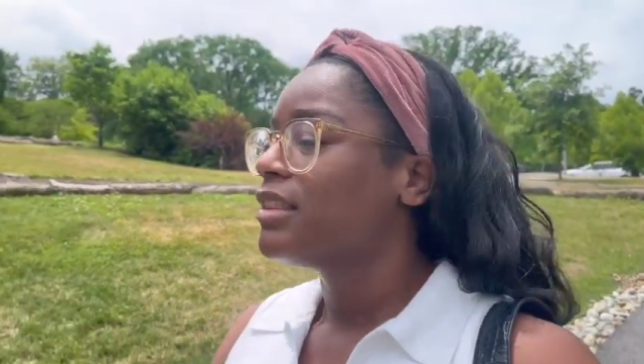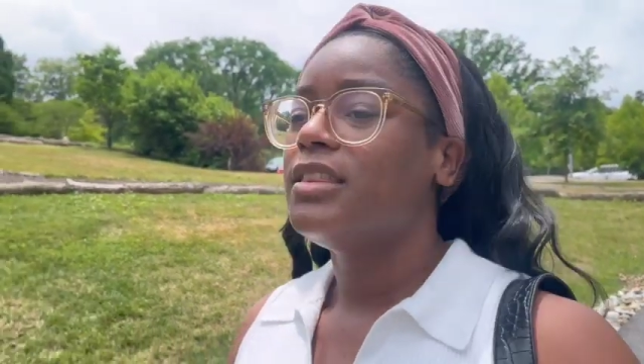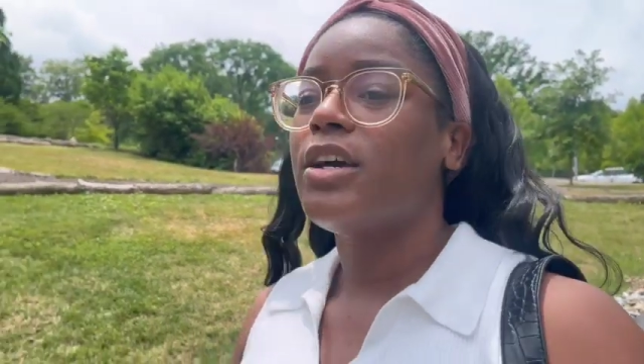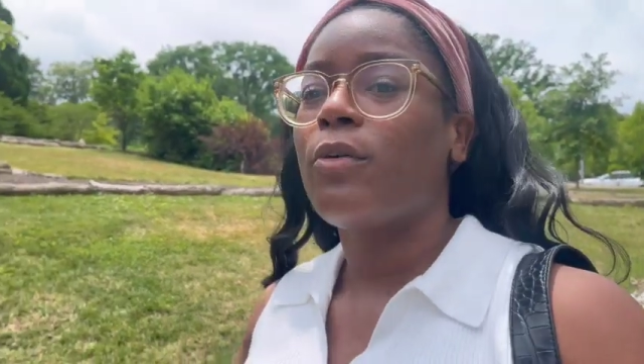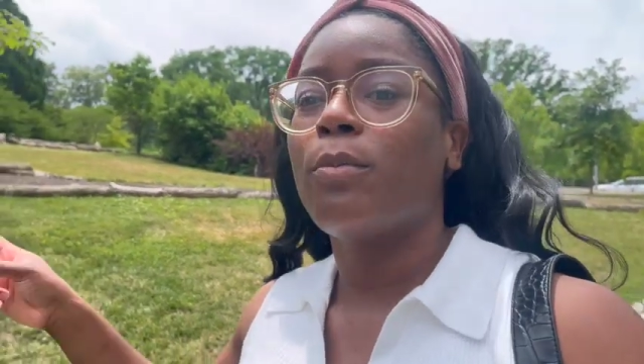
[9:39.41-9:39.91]

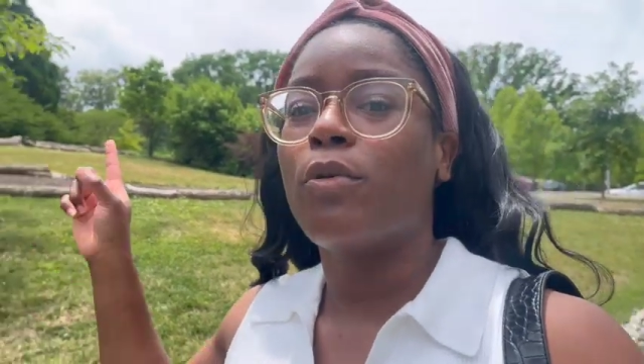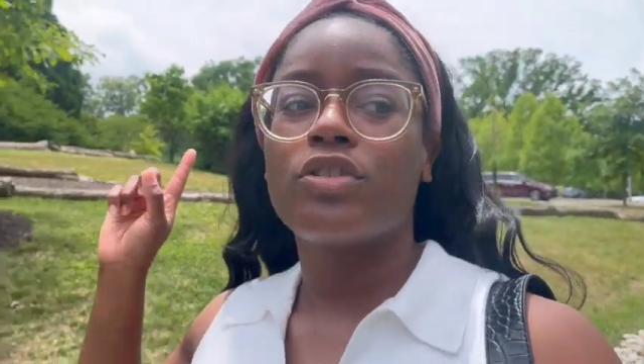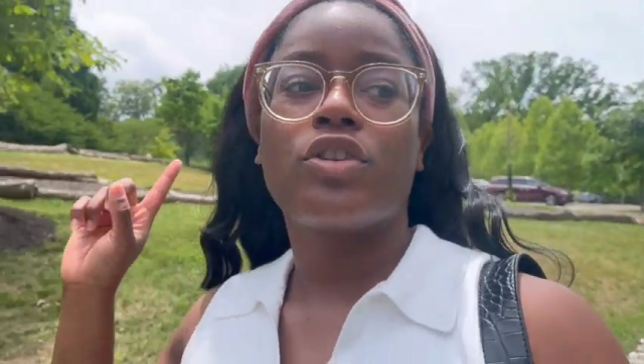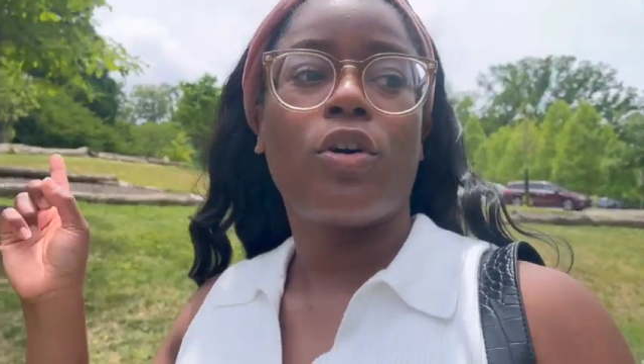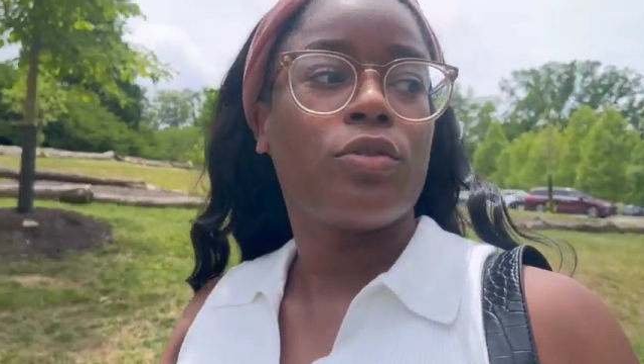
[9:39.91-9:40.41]
There were more
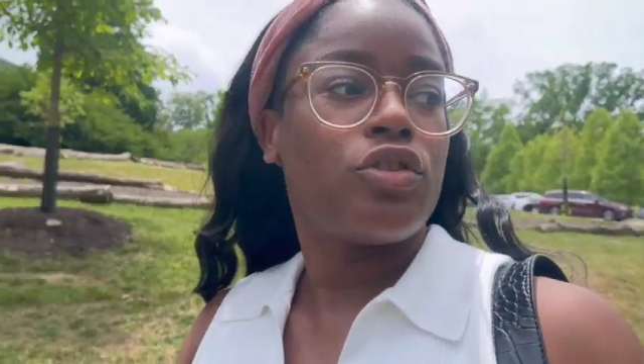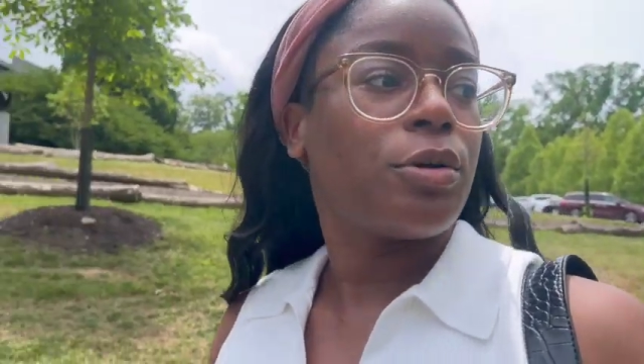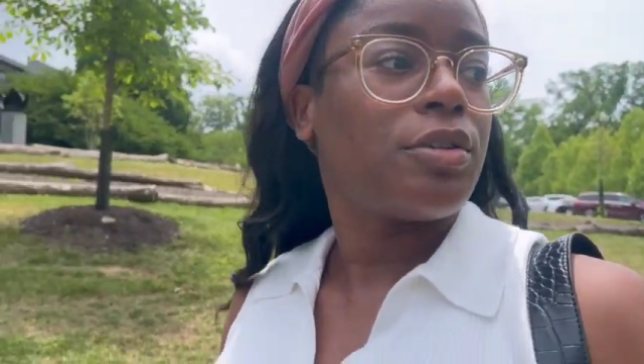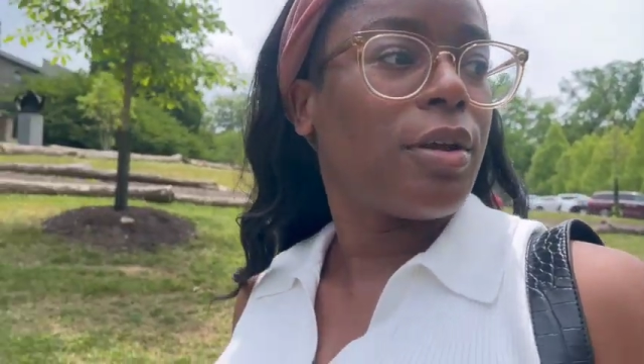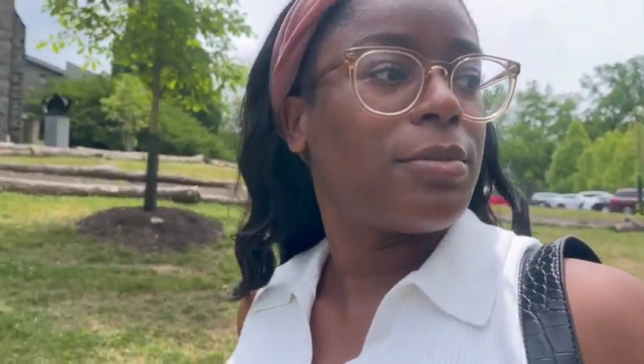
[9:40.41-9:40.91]

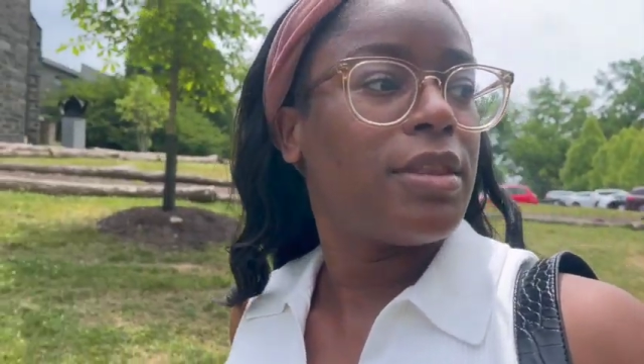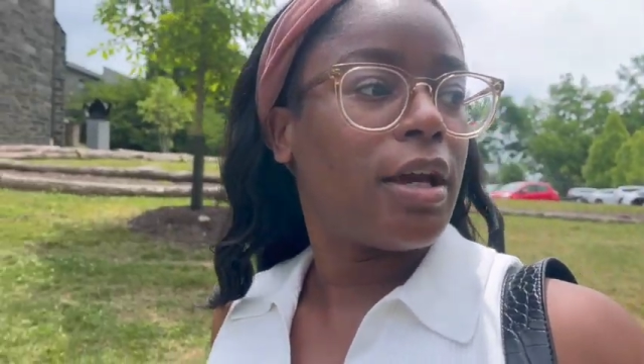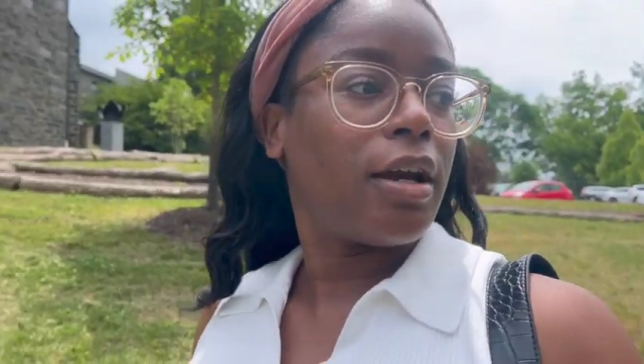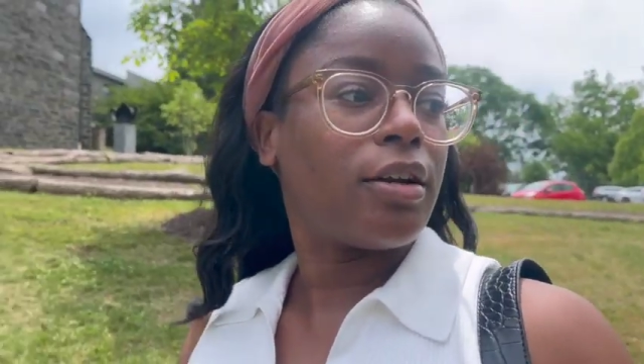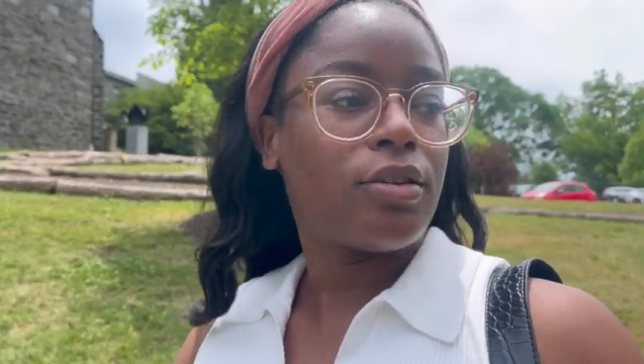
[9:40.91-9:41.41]
sculptures up
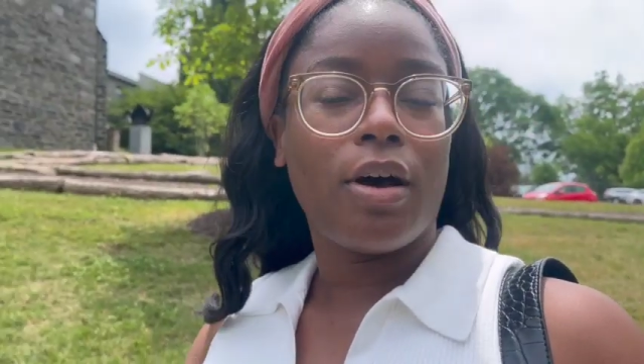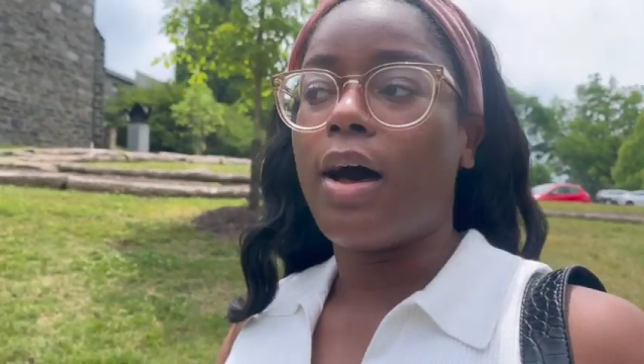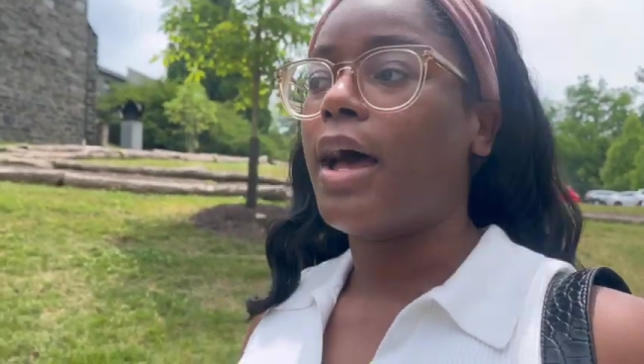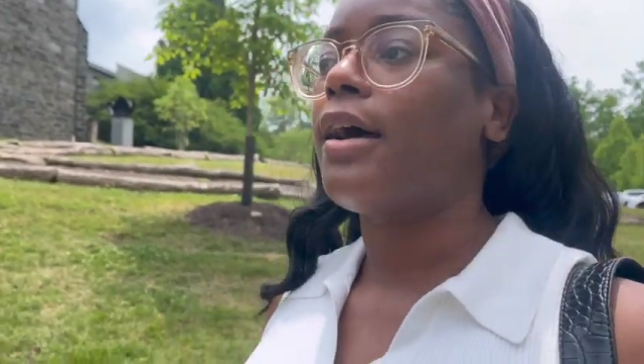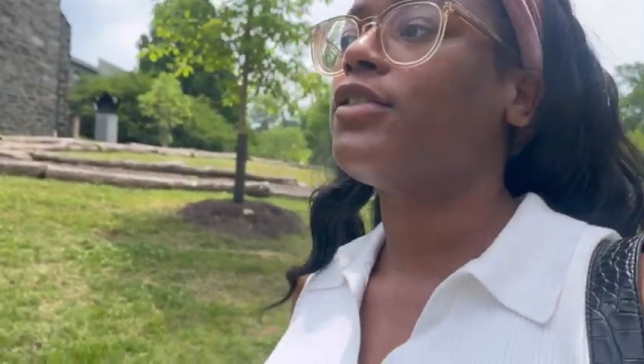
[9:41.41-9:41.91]
there, so I'll
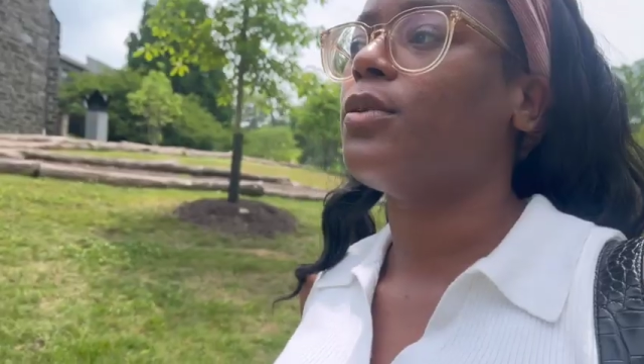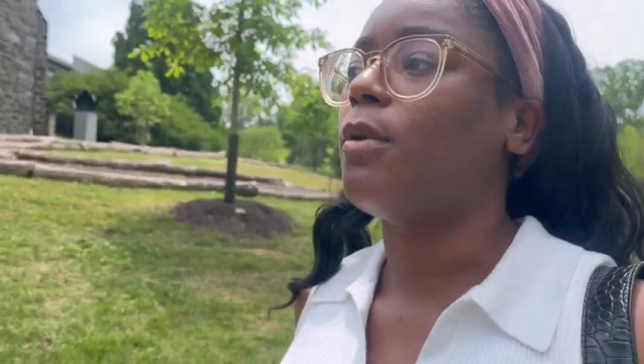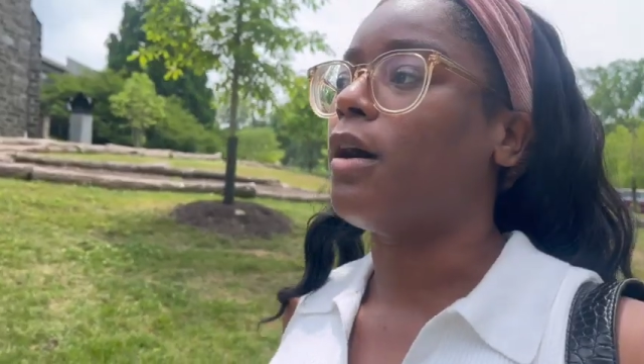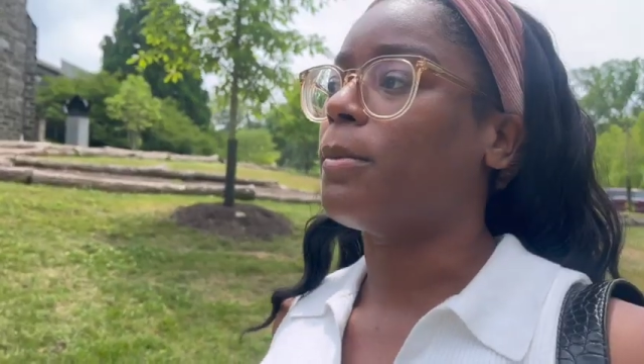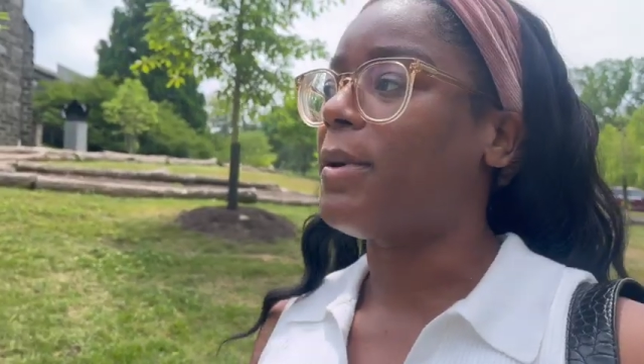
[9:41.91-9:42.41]
have to
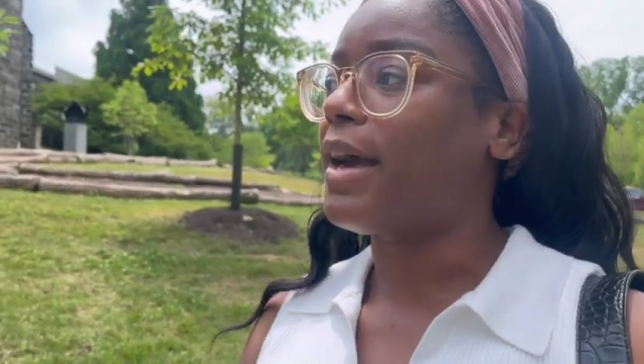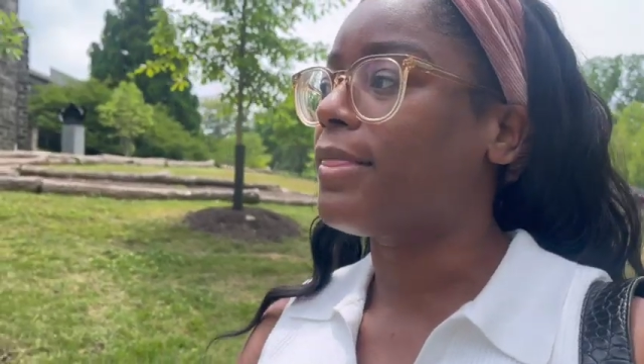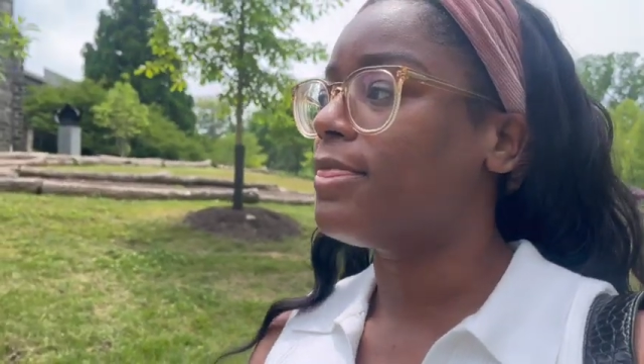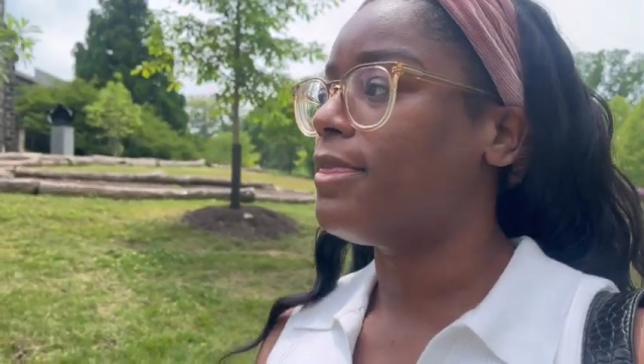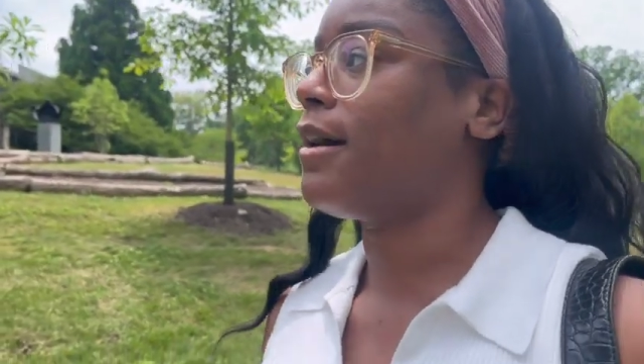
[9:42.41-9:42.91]
walk back
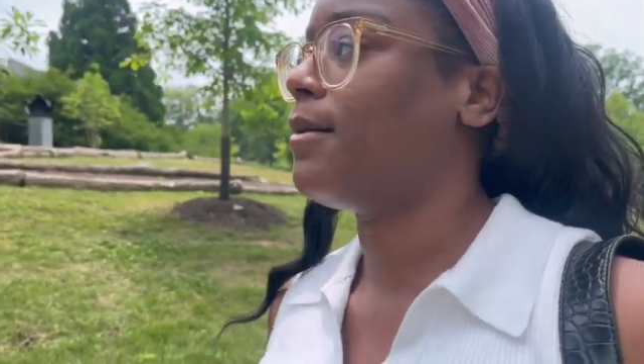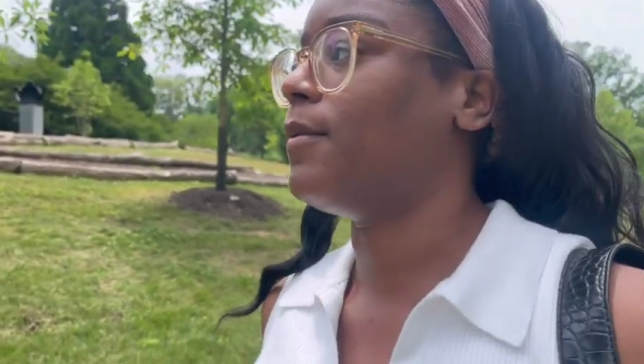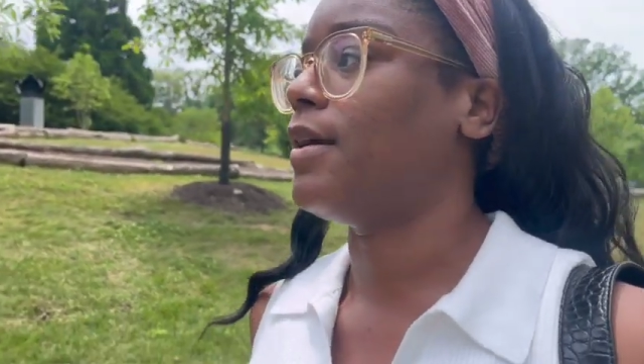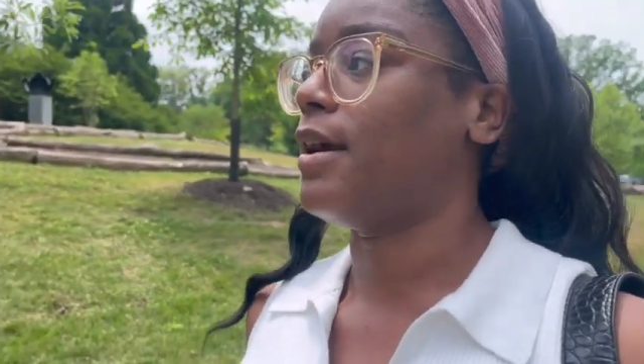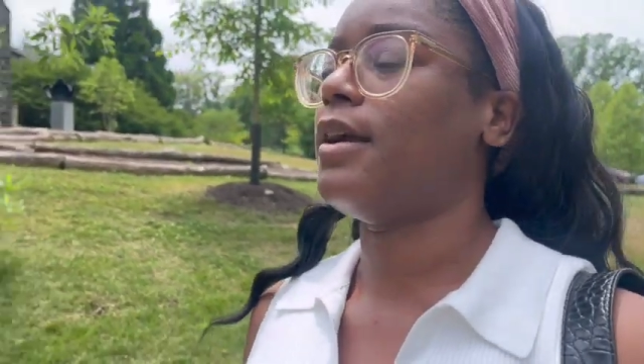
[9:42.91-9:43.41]
that
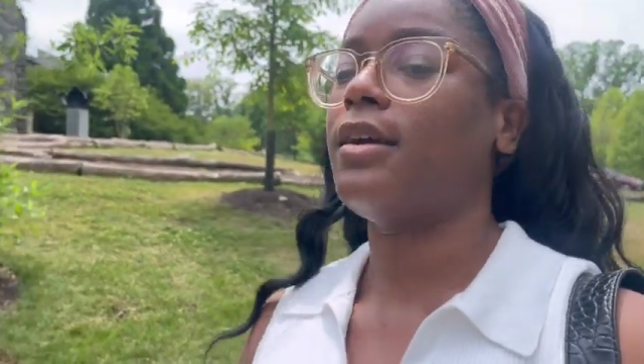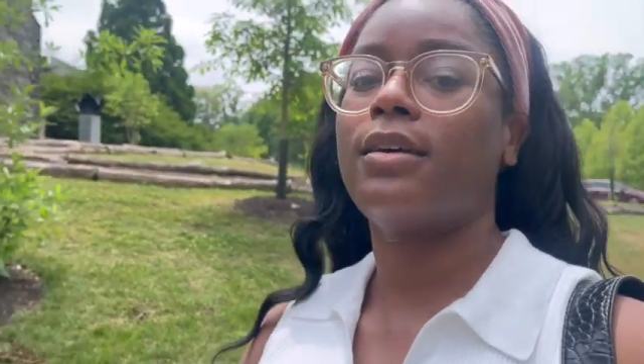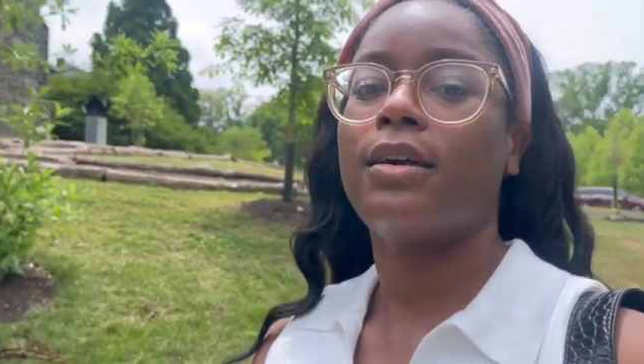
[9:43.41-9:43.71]
way.